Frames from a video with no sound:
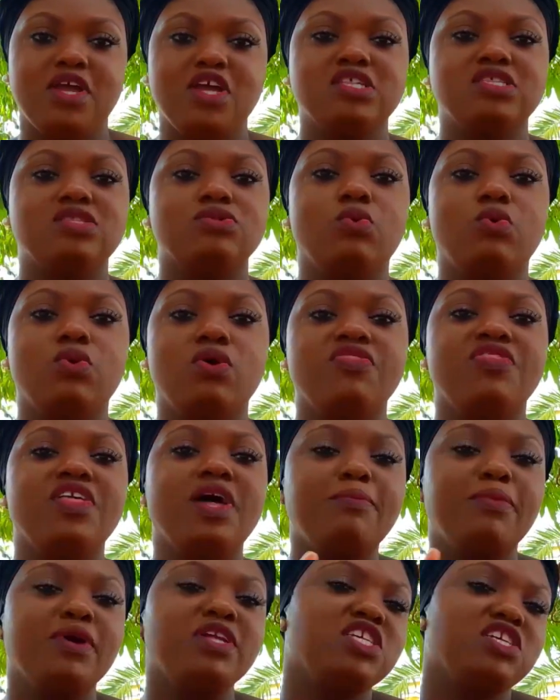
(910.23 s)
So
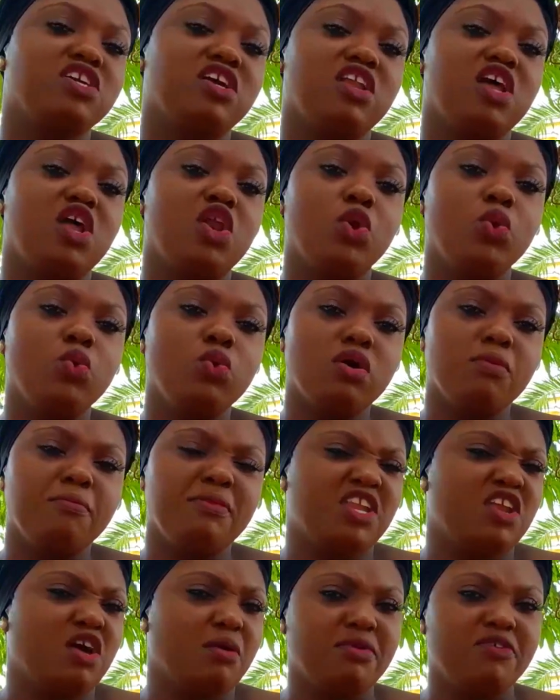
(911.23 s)
that particular look
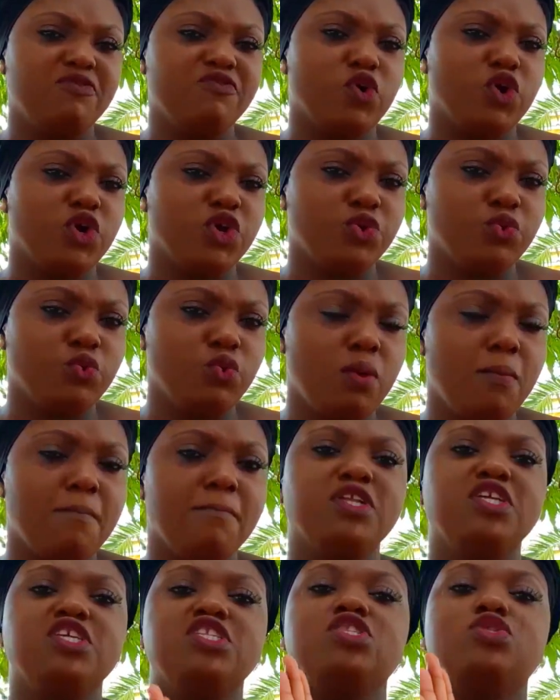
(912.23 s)
may not be for you,
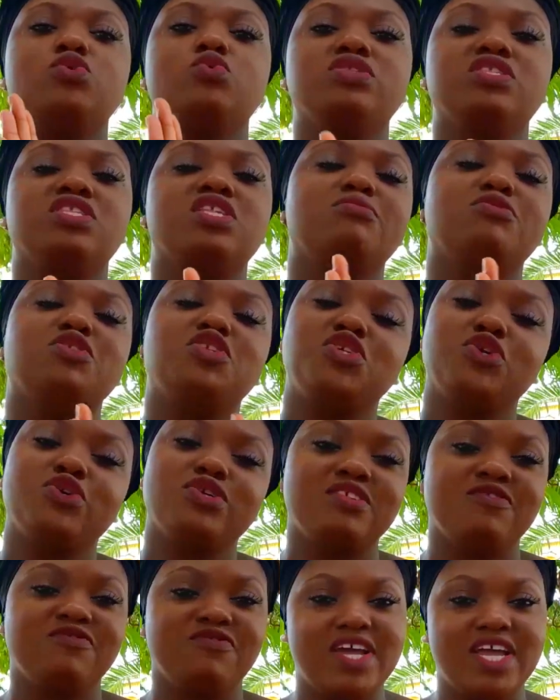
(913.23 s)
but it suits them
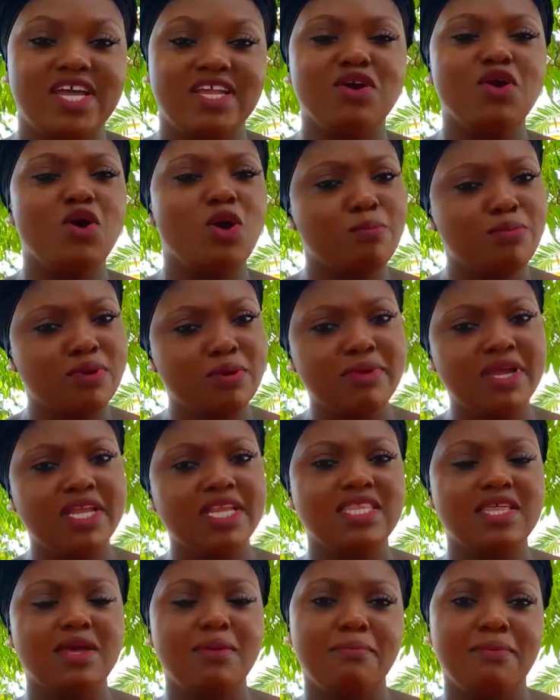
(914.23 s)
just fine.
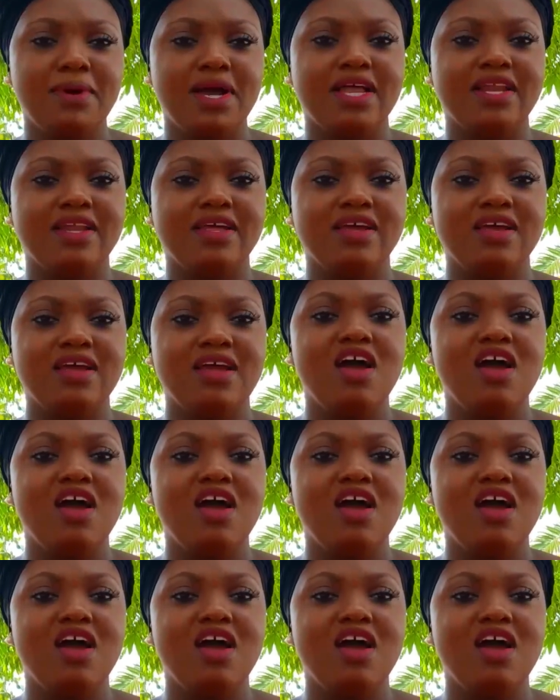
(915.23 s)
Compliment them, man.